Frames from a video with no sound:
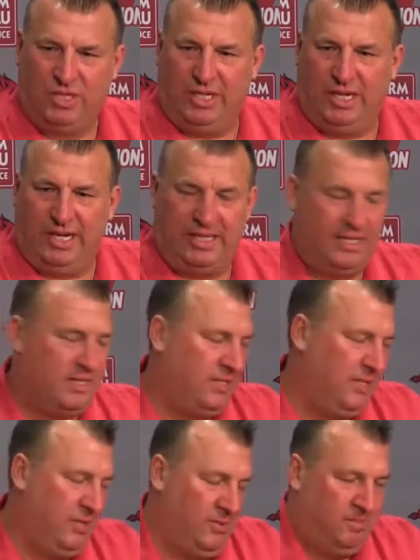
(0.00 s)
Yeah, they're,
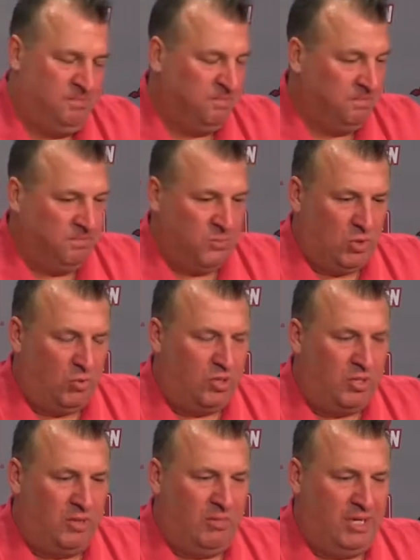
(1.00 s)
you know. The one
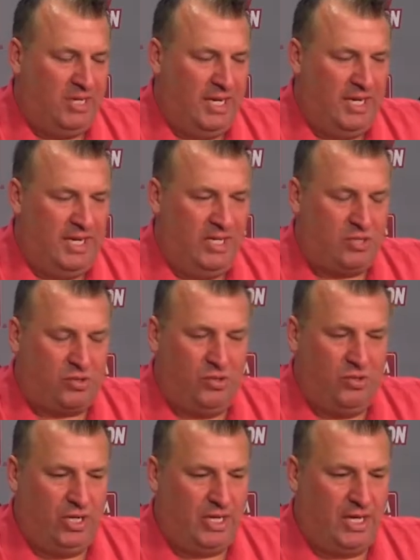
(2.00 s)
thing about Dan and his
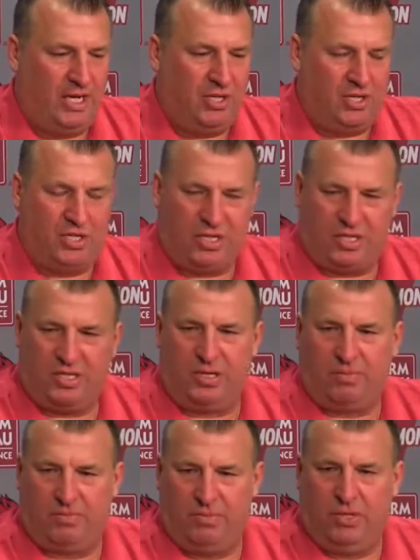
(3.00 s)
crew, they kind of just stick to
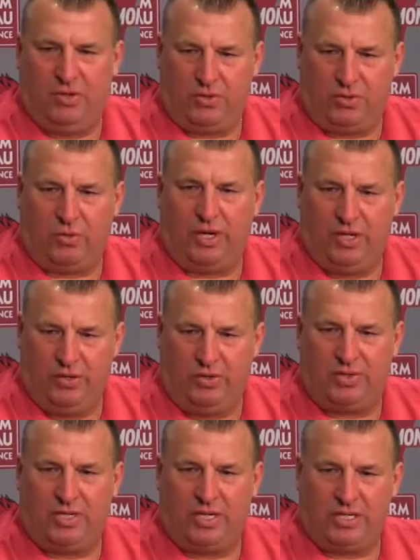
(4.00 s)
their, you know, their way of
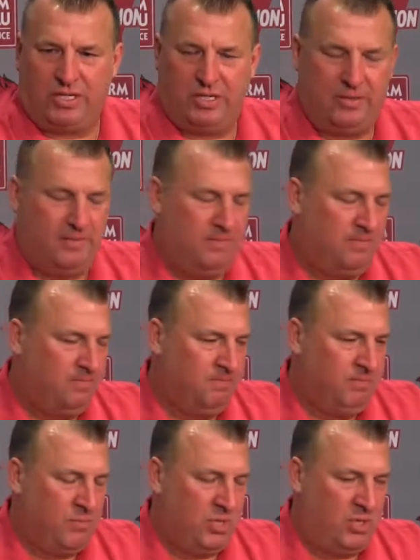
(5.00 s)
doing things.
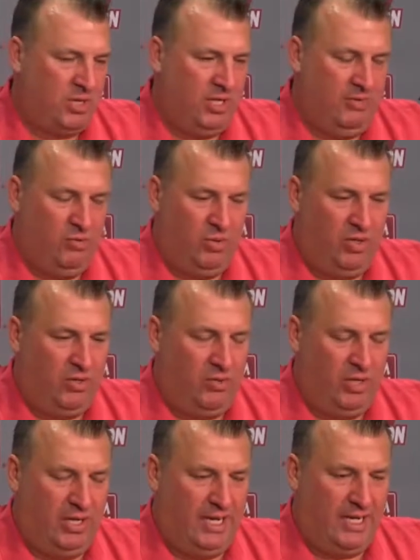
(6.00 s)
Even
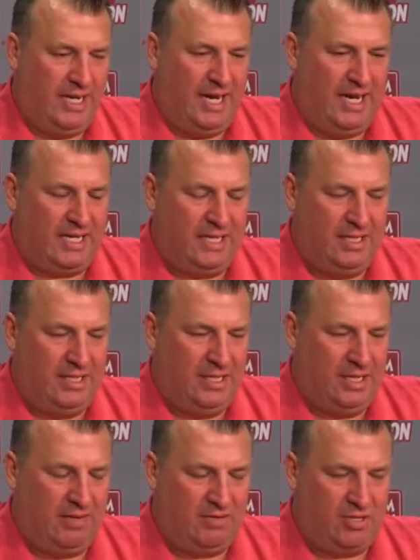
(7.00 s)
when he had Dak
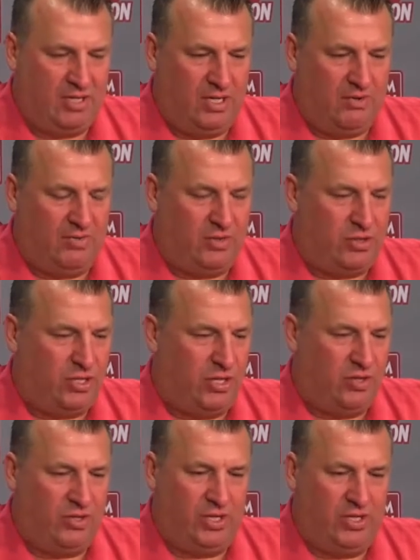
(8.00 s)
and obviously now with
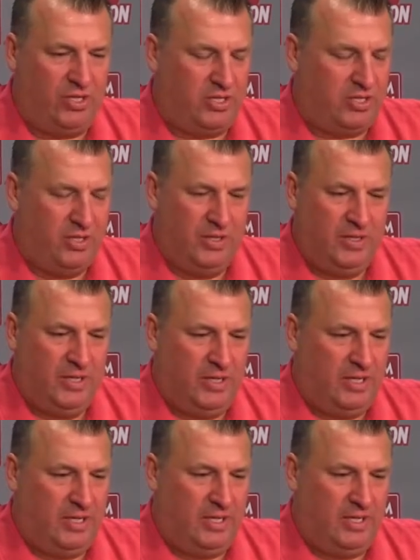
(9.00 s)
Fitzgerald, they just
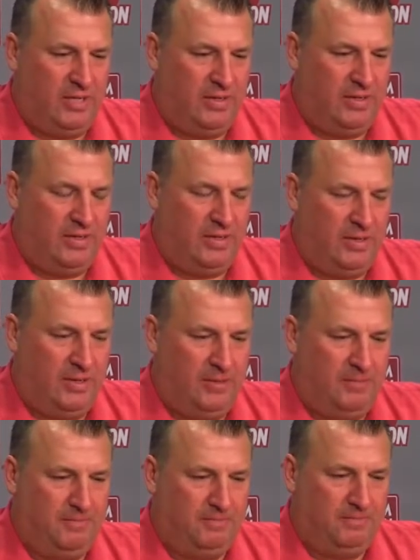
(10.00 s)

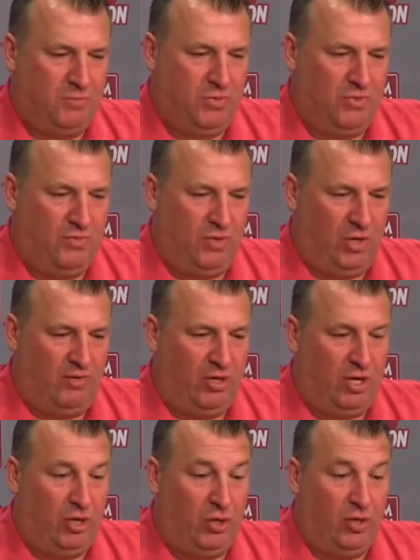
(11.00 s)
very,
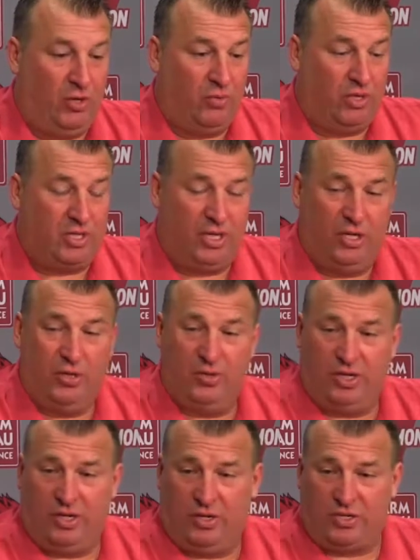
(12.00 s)
very good at what they do.
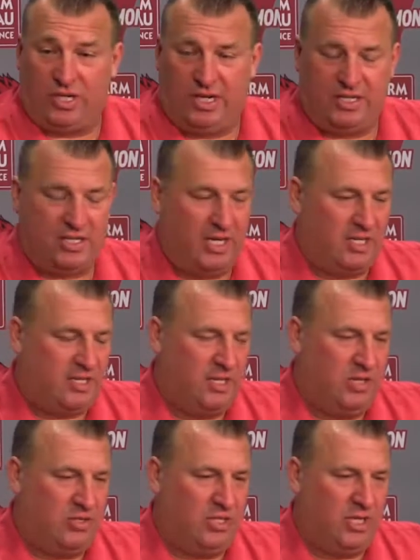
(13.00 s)
They understand sets. They
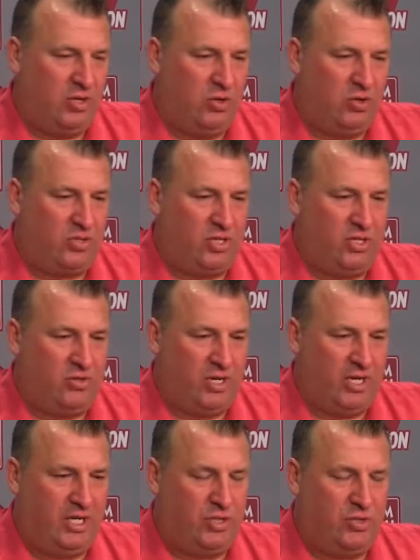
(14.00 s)
understand looks. They try
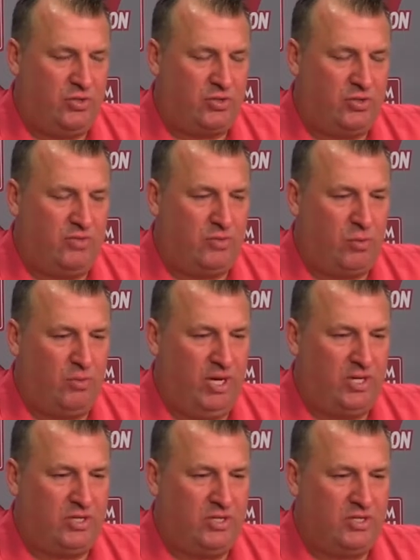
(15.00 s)
to get you in certain
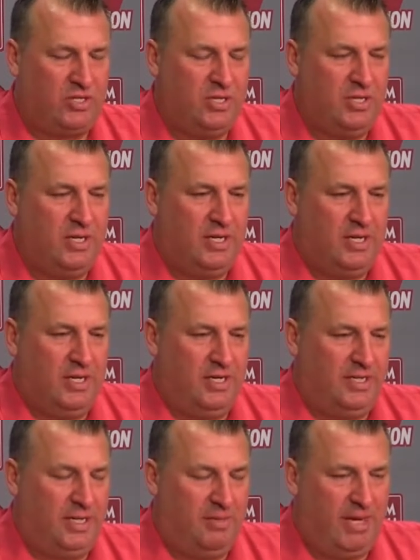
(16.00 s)
formations to
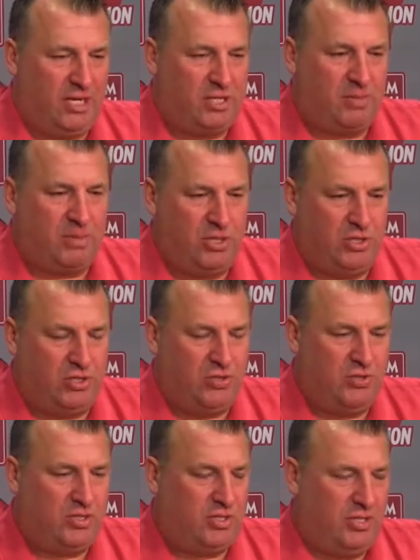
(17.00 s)
get matchup
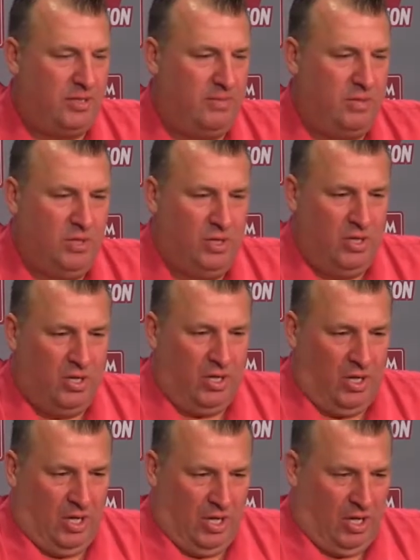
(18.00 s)
issues.
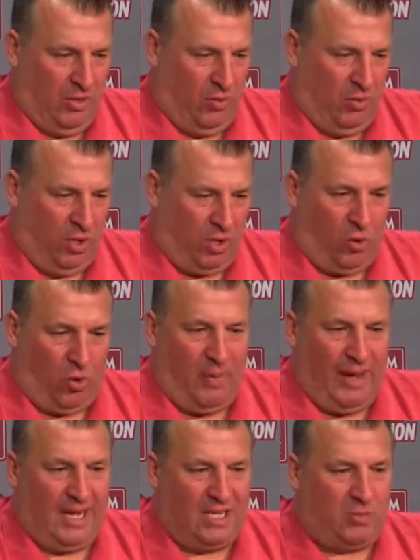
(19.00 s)
When their
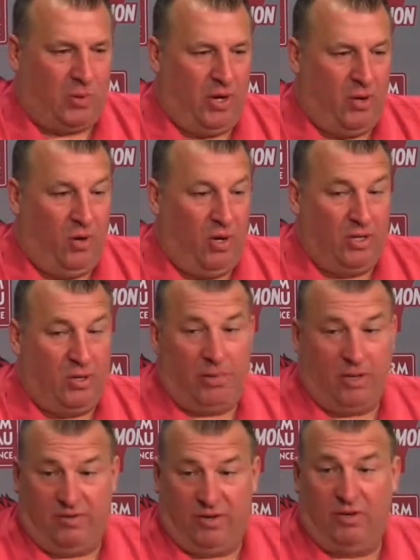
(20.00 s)
quarterback is playing well, they
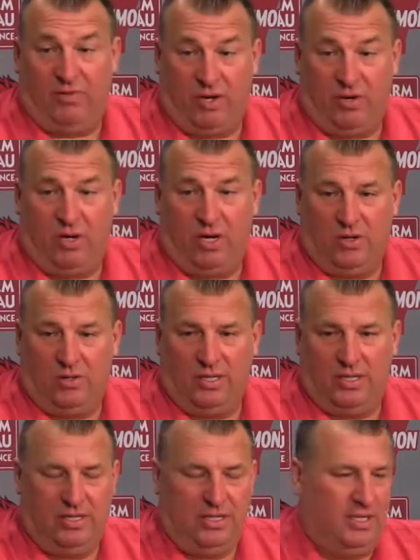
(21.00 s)
play very, very well.
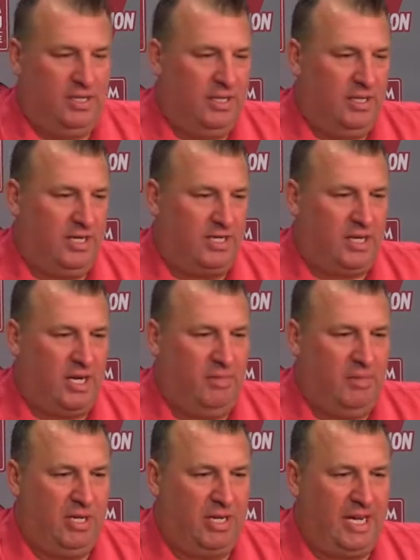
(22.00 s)
And that's kind
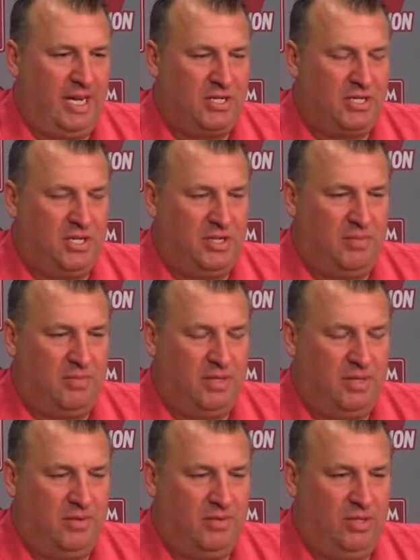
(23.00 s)
of been the case,
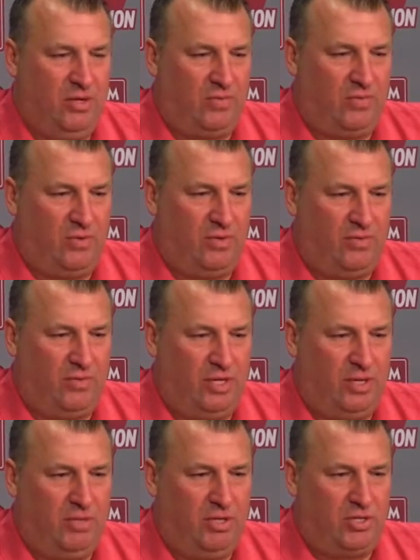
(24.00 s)
you know, for
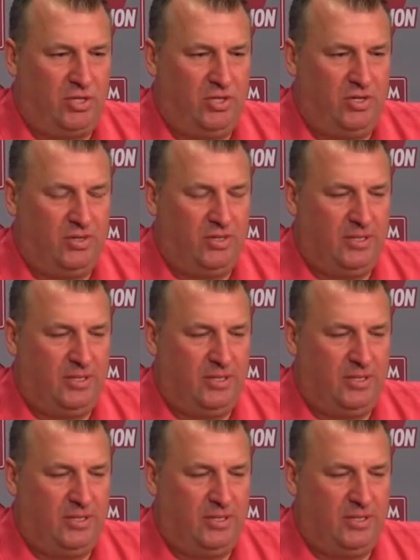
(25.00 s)
them this year.